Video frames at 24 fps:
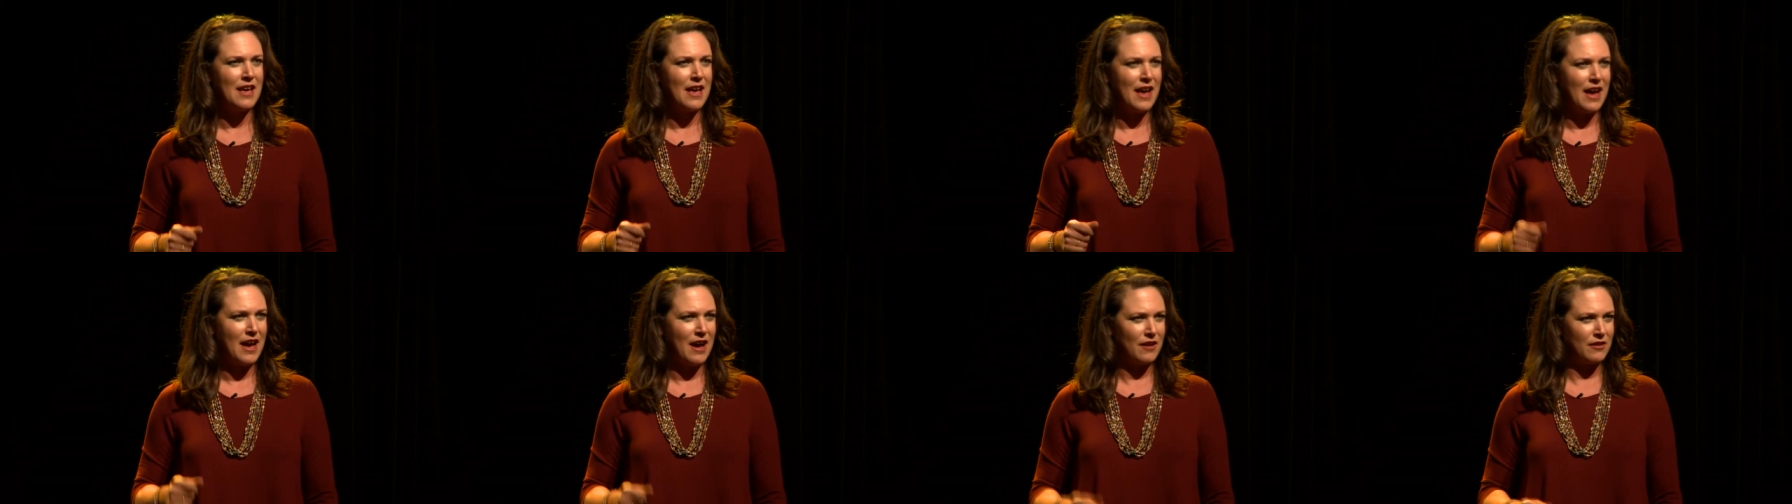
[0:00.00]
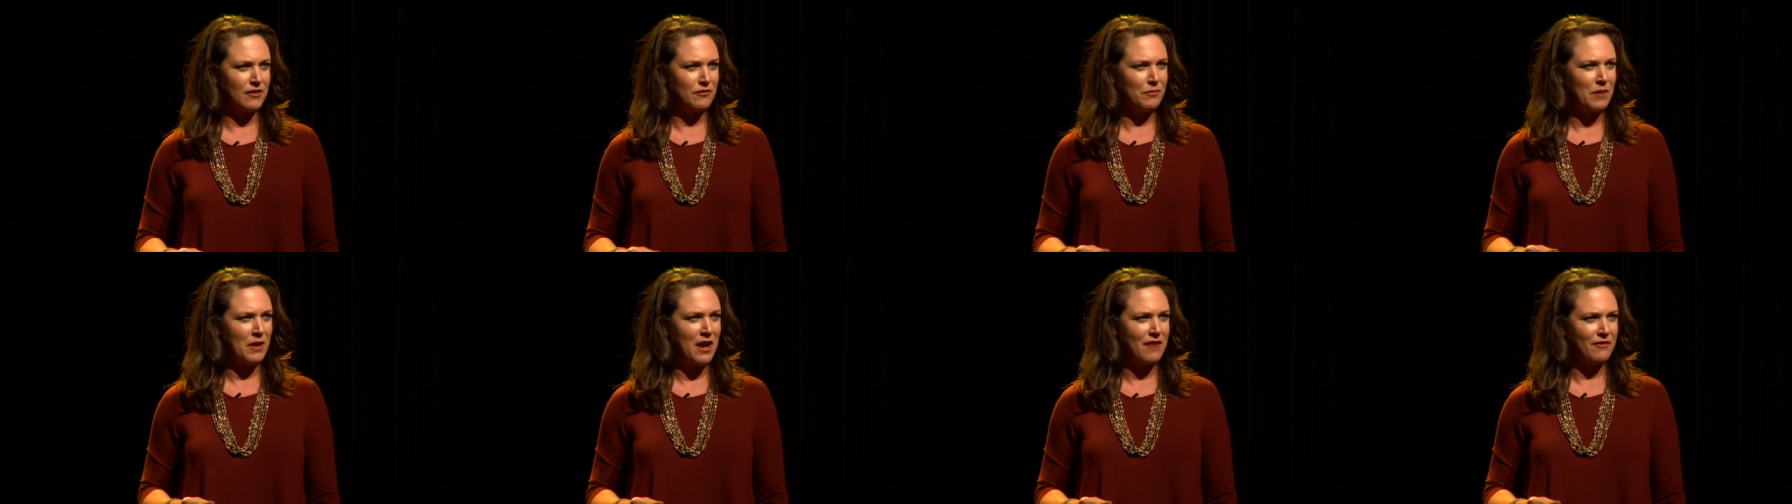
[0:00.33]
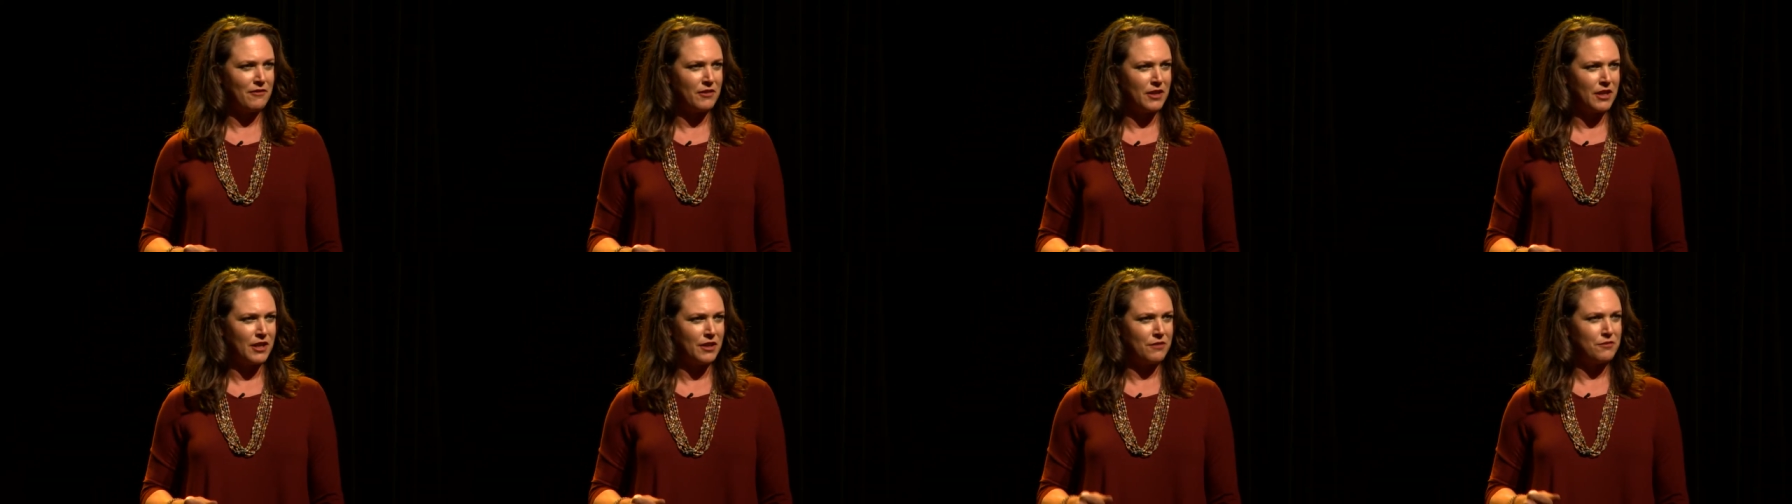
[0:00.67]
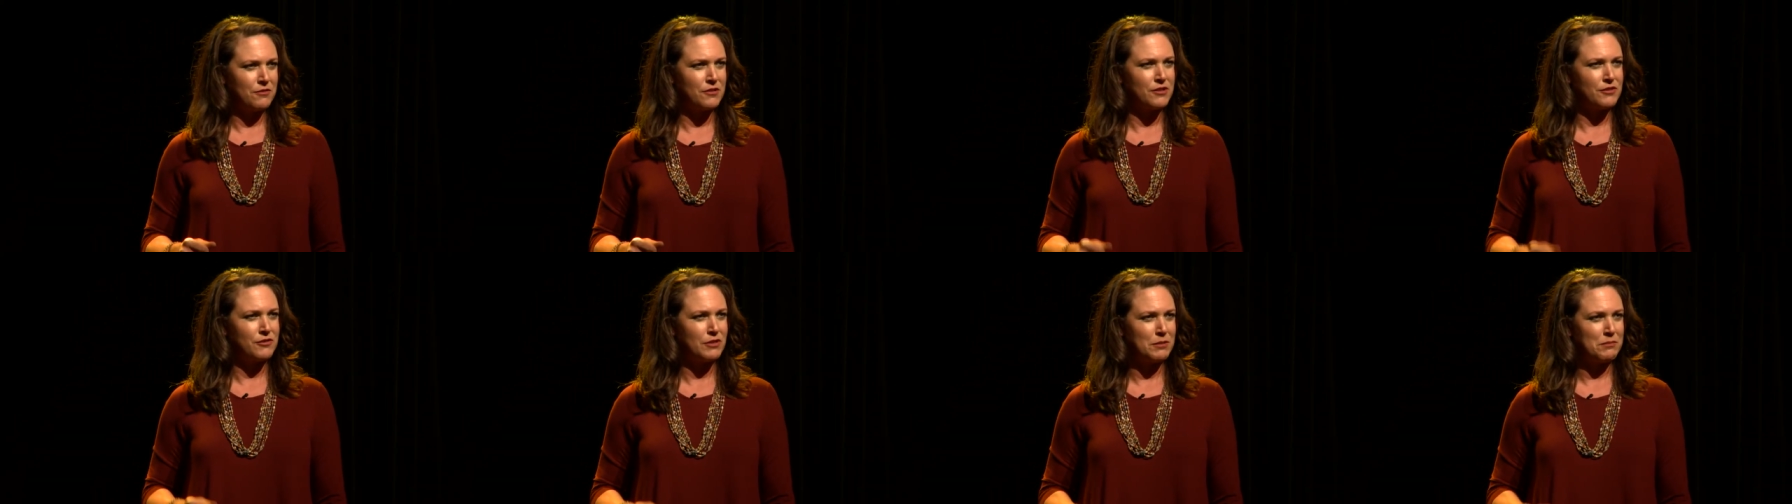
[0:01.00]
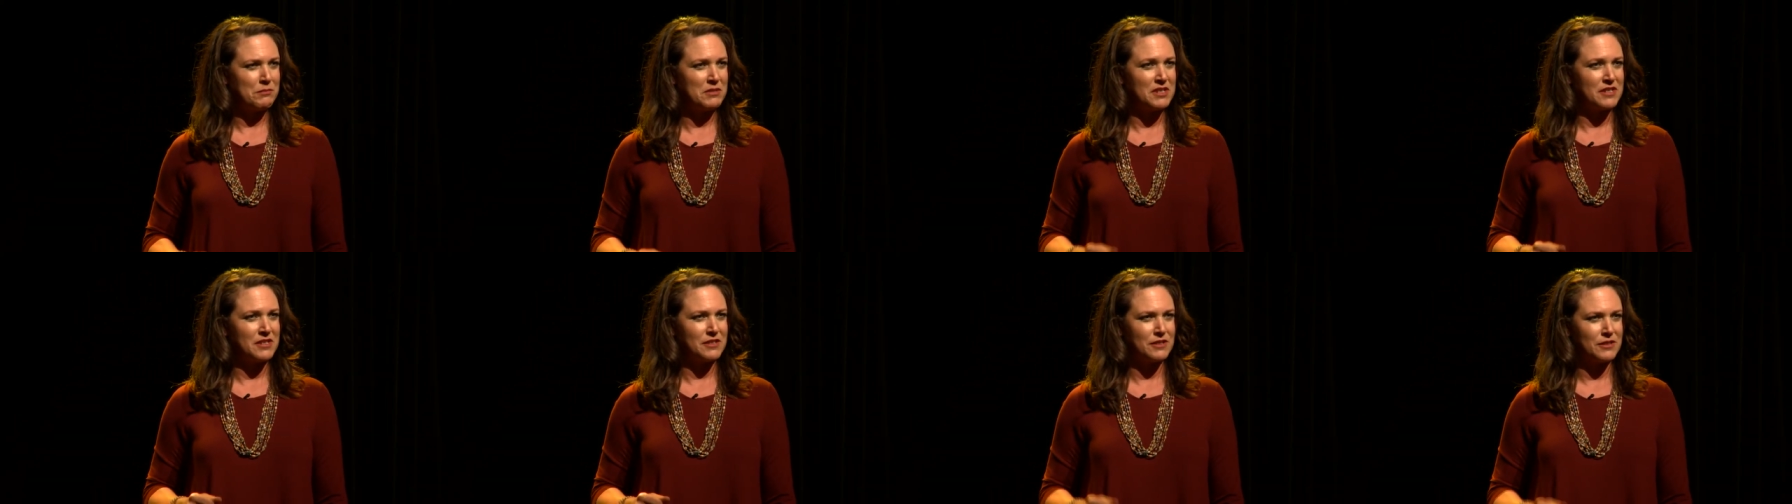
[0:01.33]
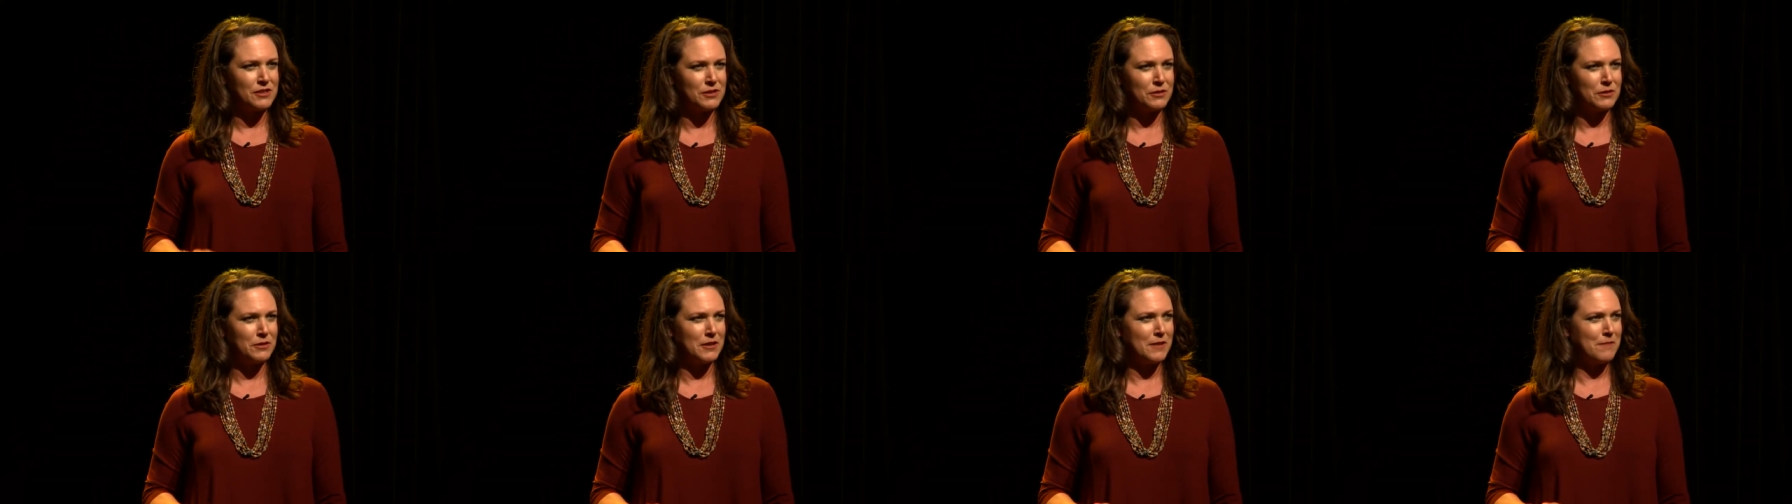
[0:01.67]
out of poverty through street business
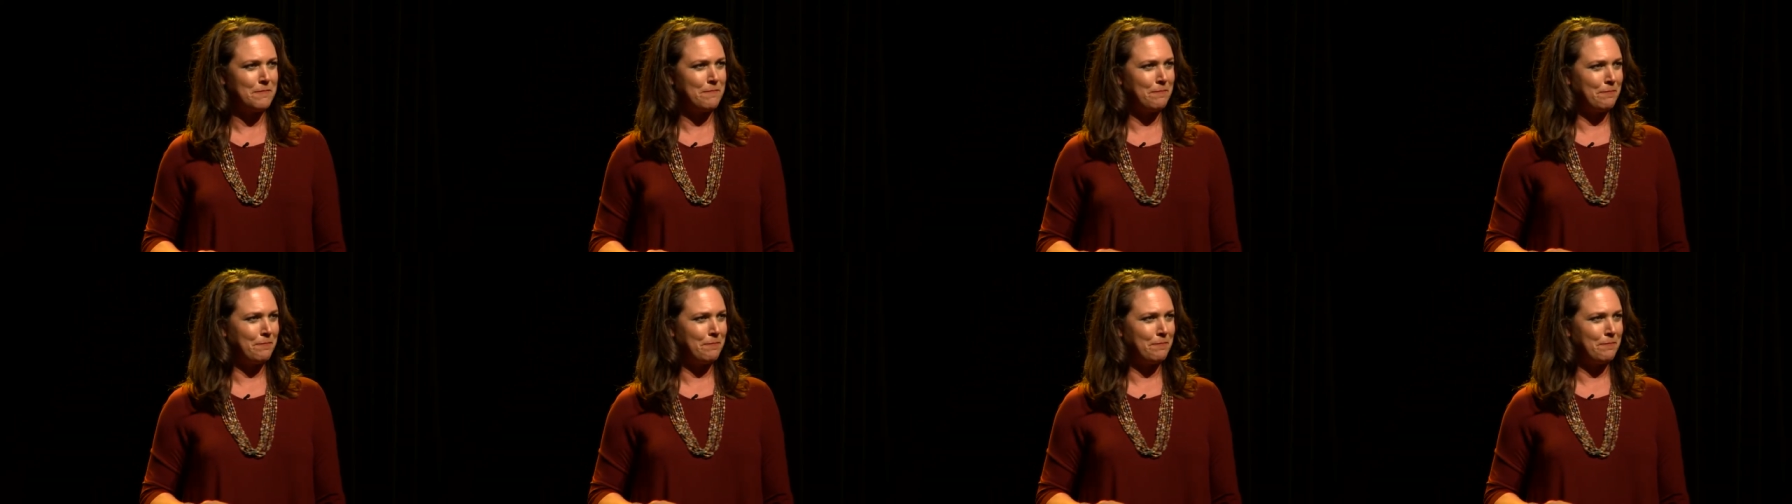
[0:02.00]
school.